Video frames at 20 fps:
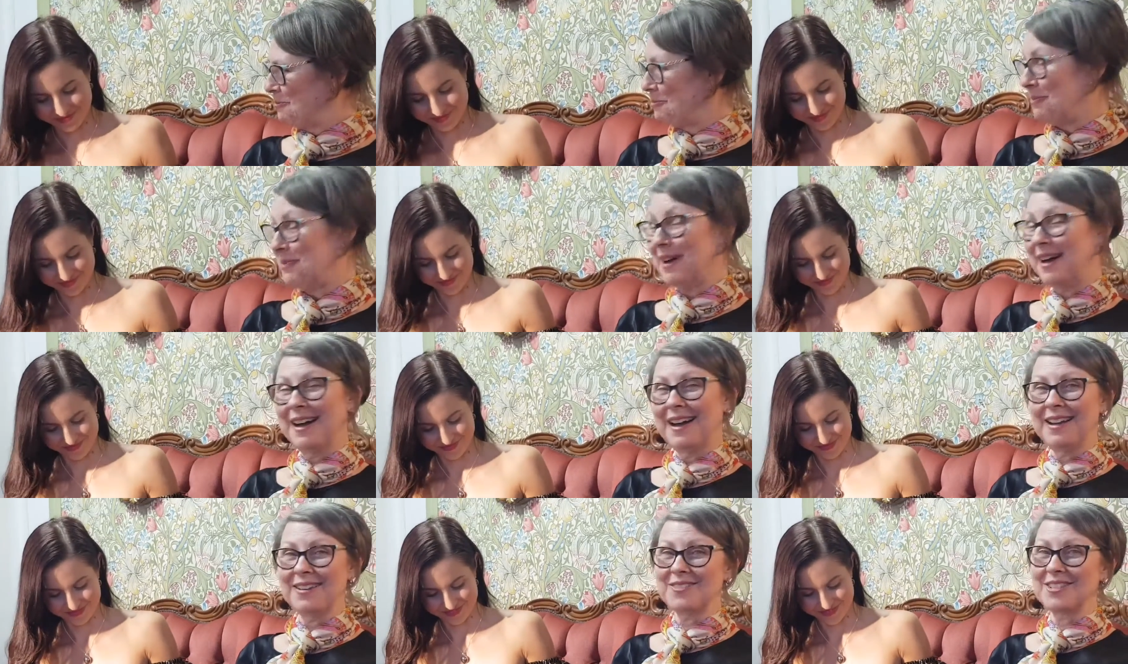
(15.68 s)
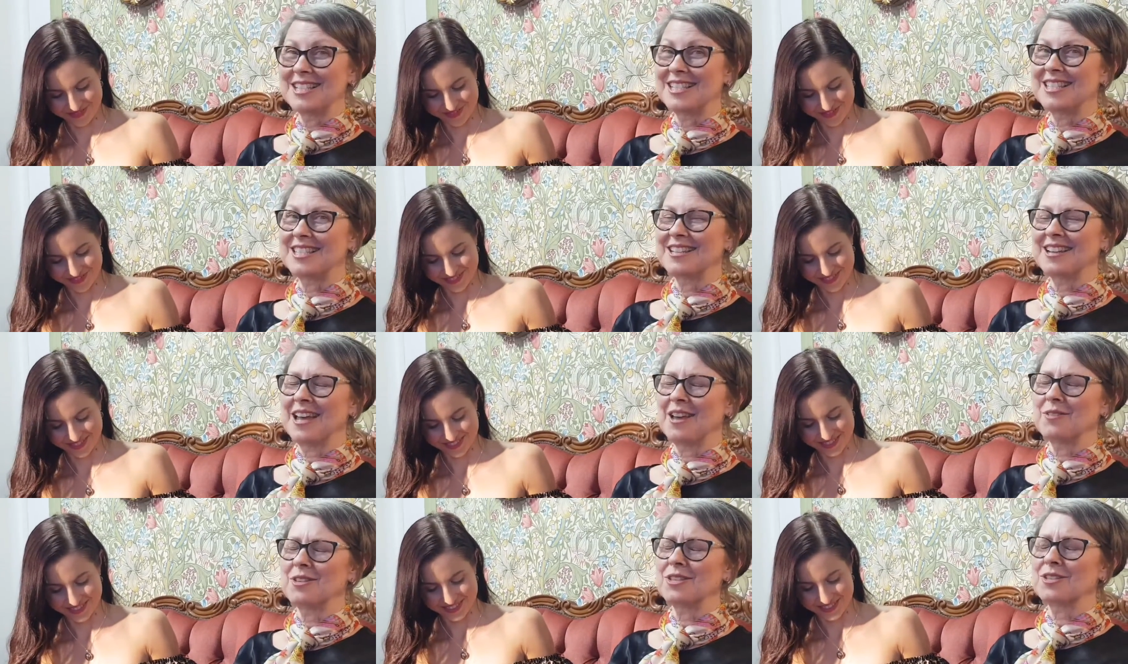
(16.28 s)
Speaker 1: But we
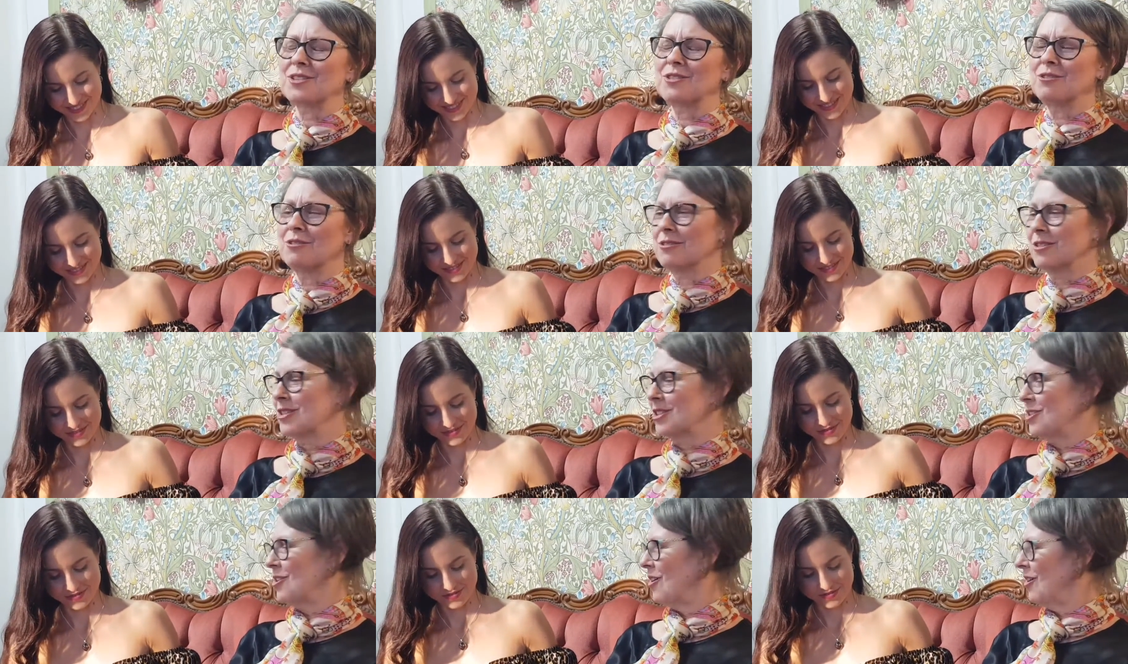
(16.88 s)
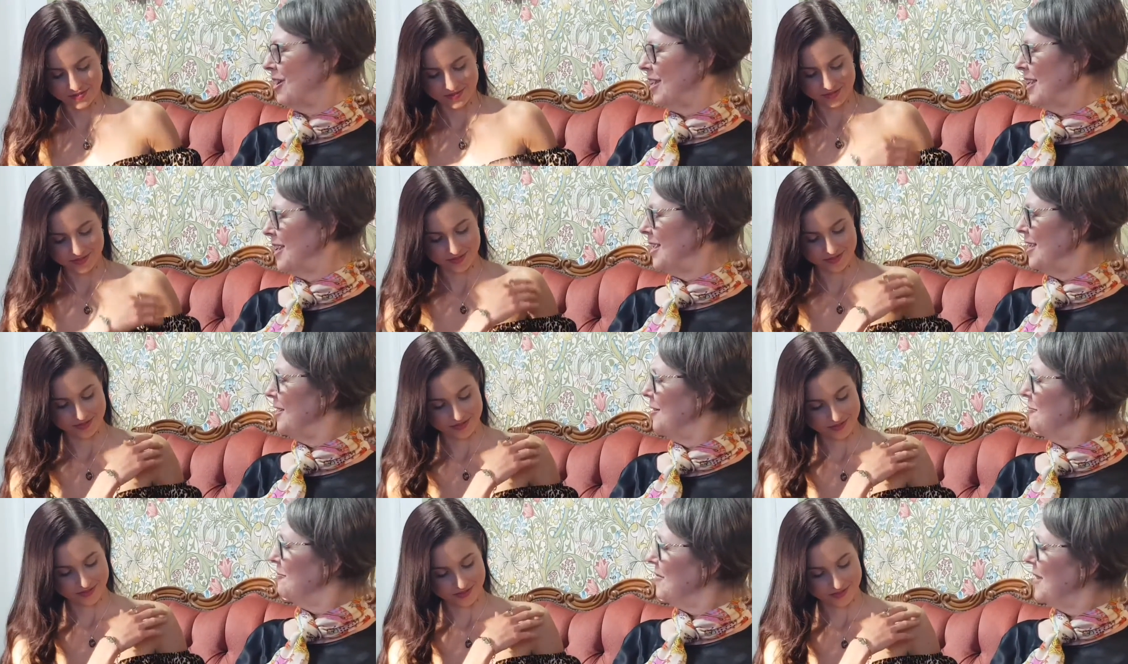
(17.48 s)
still have this gorgeous Holly,